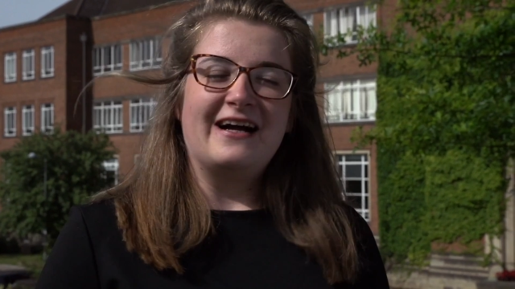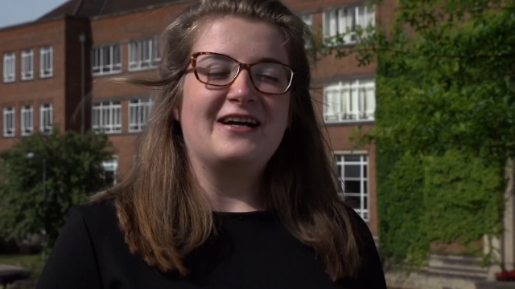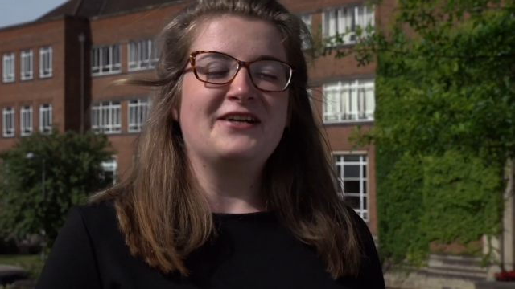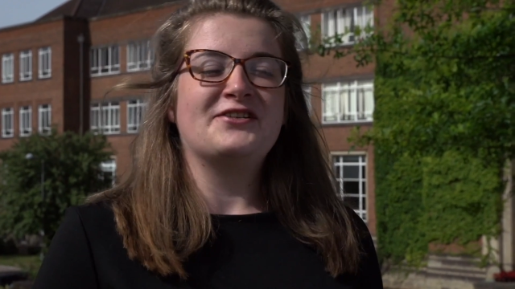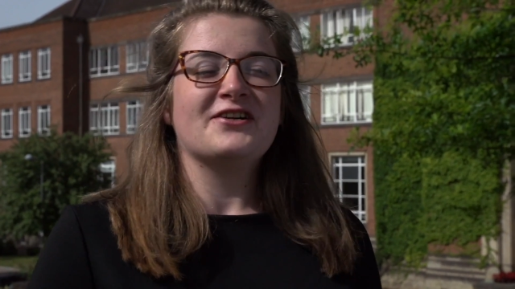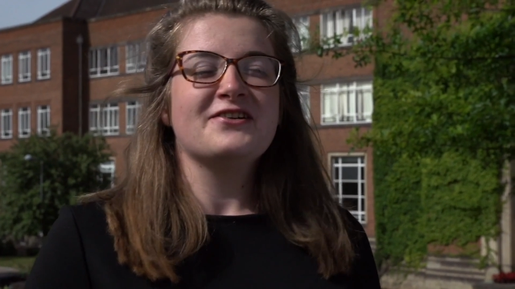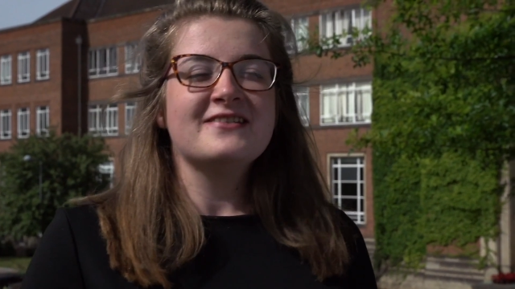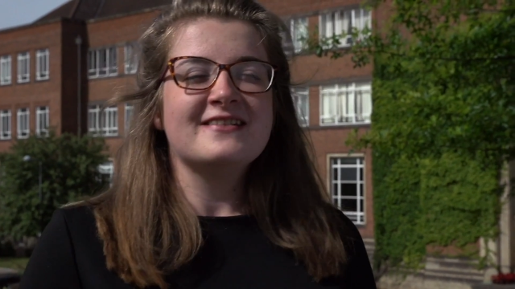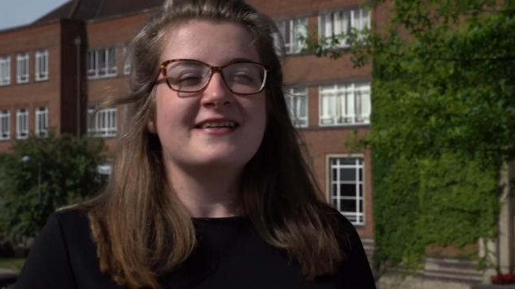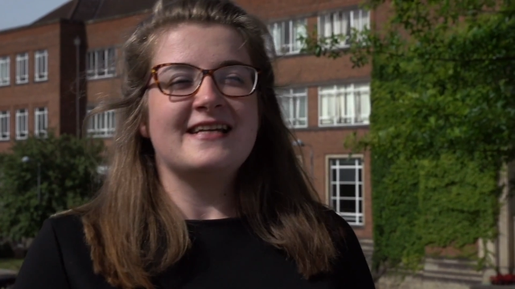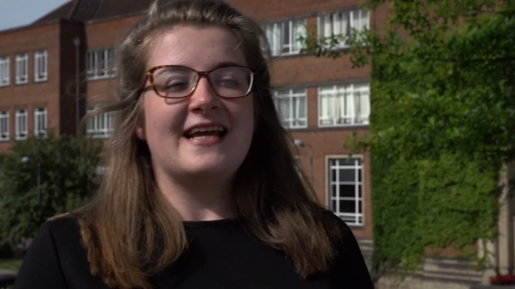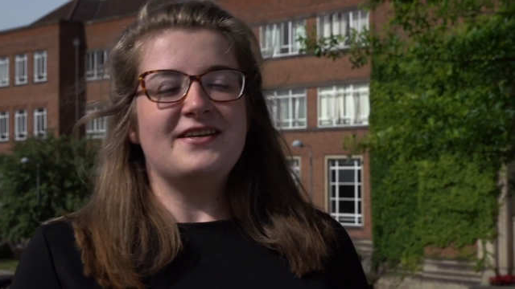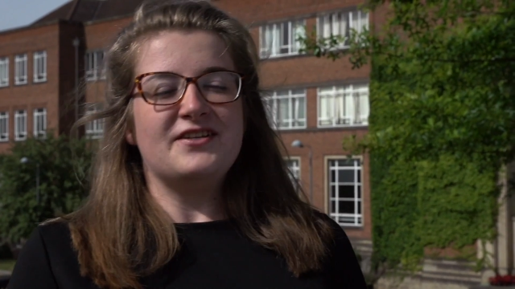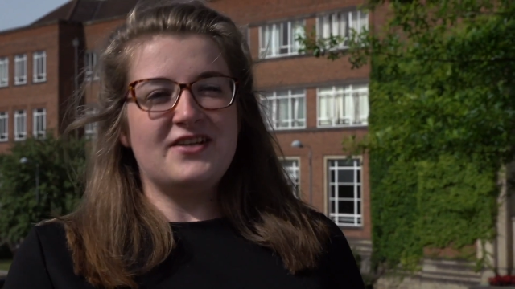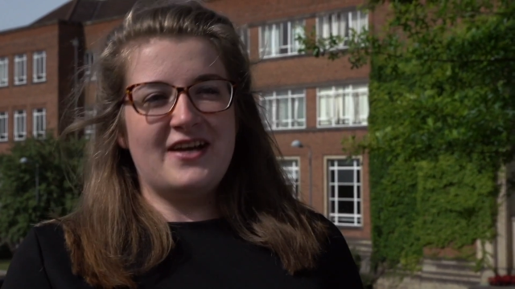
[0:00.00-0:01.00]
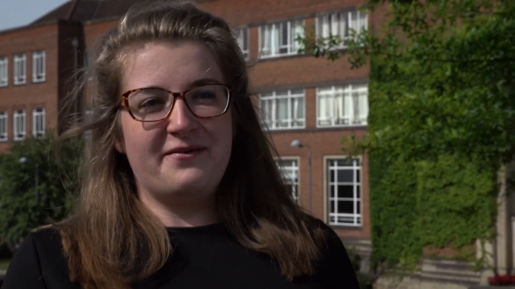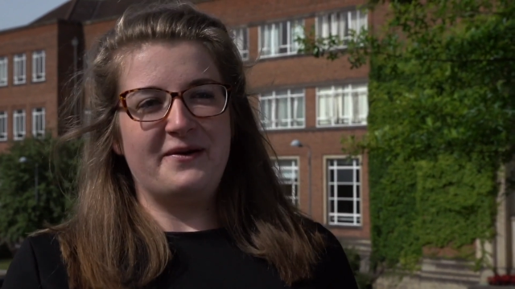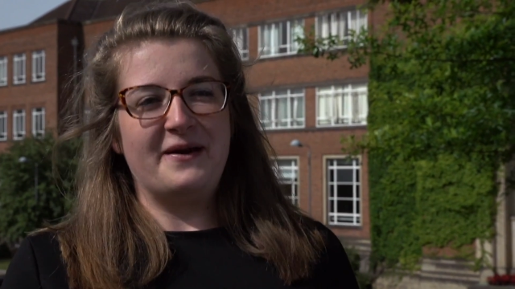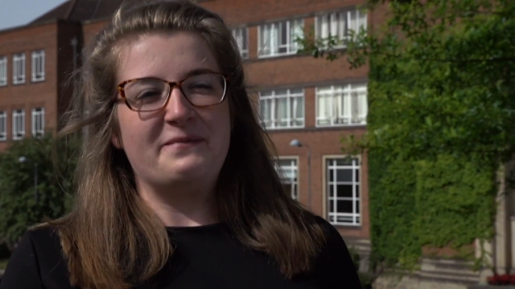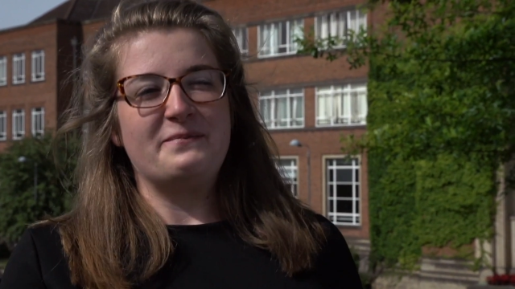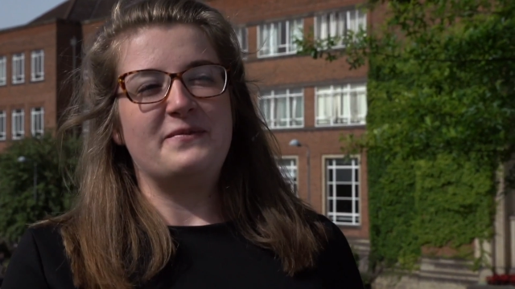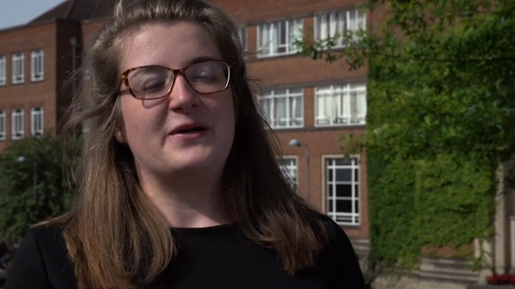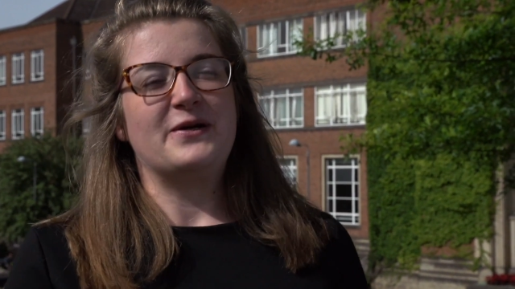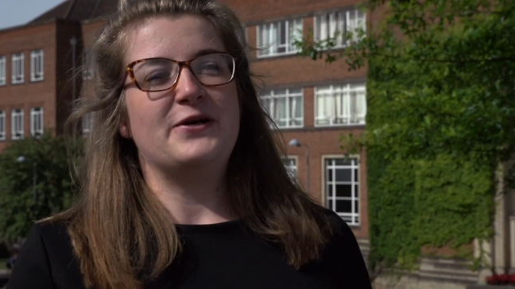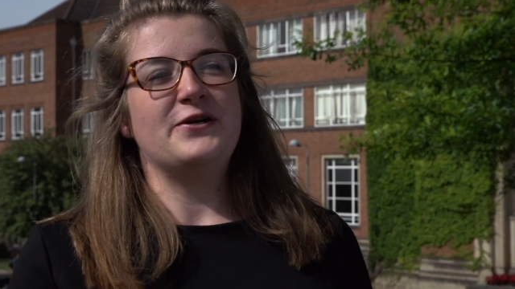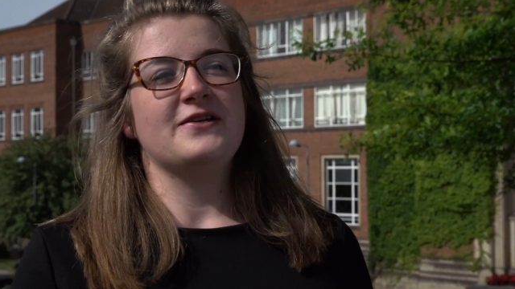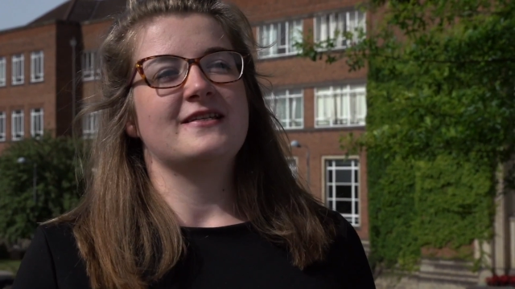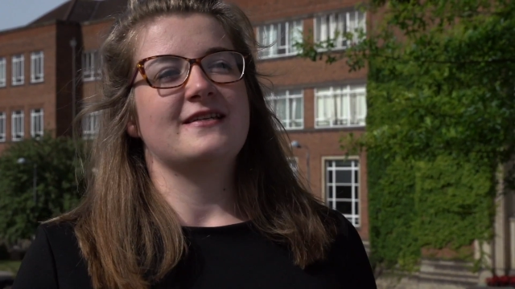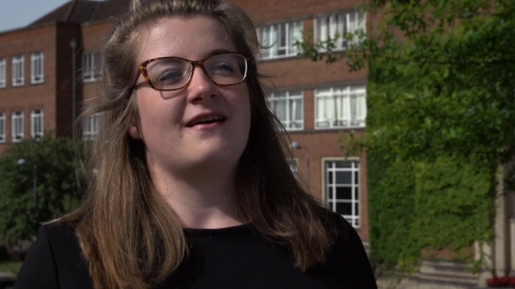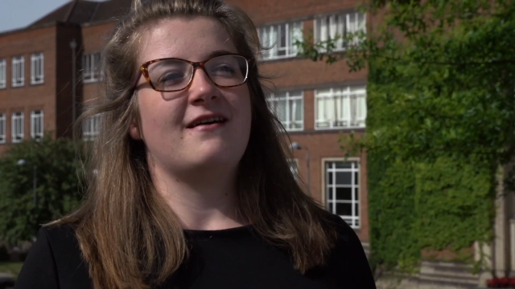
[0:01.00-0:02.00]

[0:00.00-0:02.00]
I chose to study engineering because